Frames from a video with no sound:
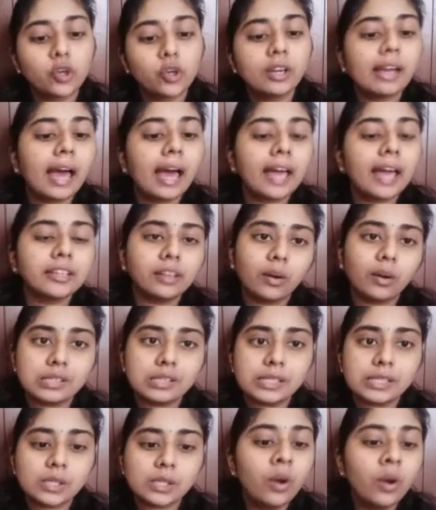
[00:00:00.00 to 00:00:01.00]
and
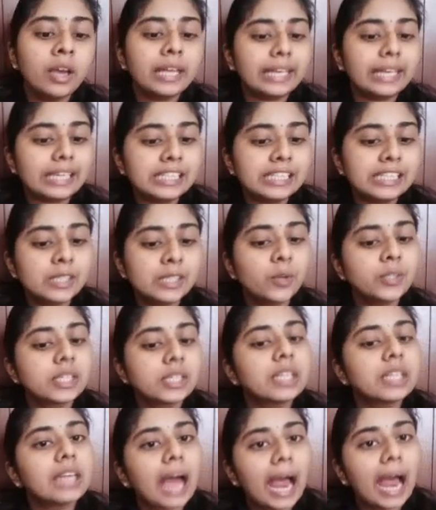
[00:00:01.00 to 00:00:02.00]
also issues in
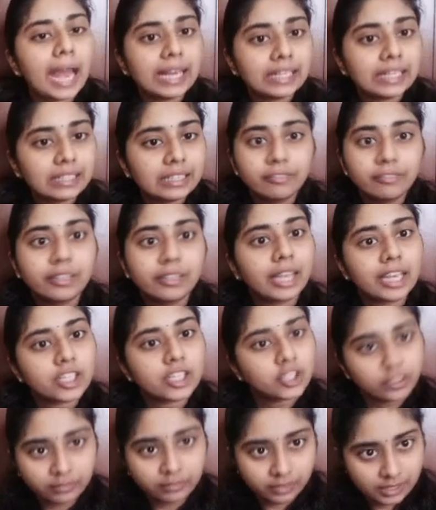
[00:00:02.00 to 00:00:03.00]
identification of
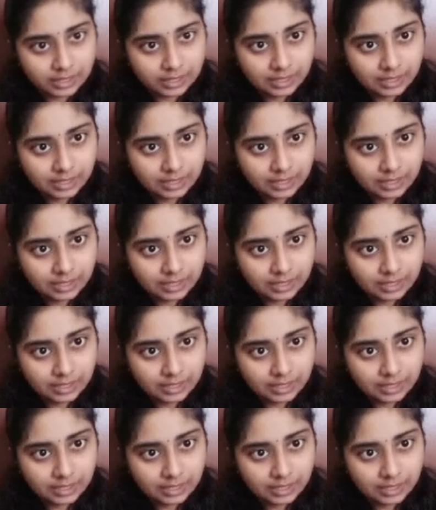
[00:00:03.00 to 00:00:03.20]
risk.